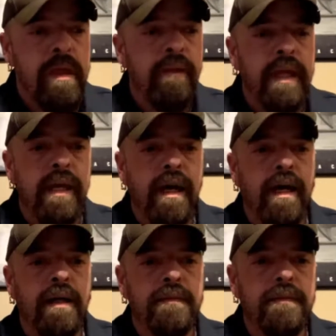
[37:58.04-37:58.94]
the
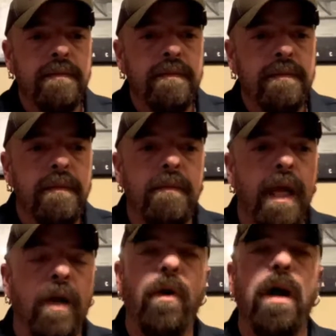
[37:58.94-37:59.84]

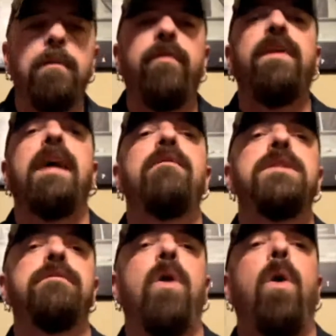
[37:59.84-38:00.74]
incredible
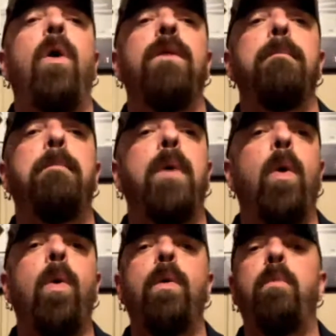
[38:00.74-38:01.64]
flavors of all the
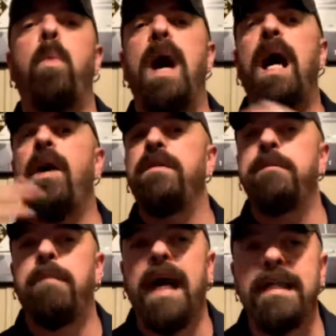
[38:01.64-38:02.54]
bold, wild,
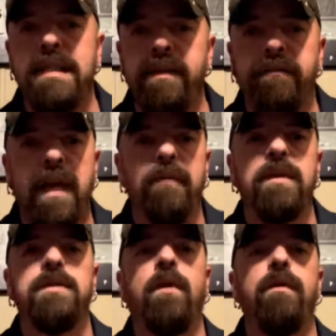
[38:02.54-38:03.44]
spicy
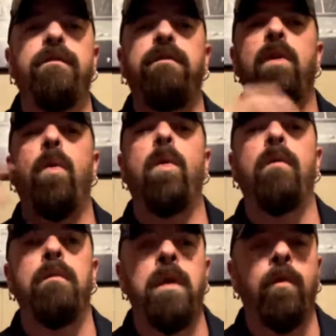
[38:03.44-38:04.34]
flavors, all the floral,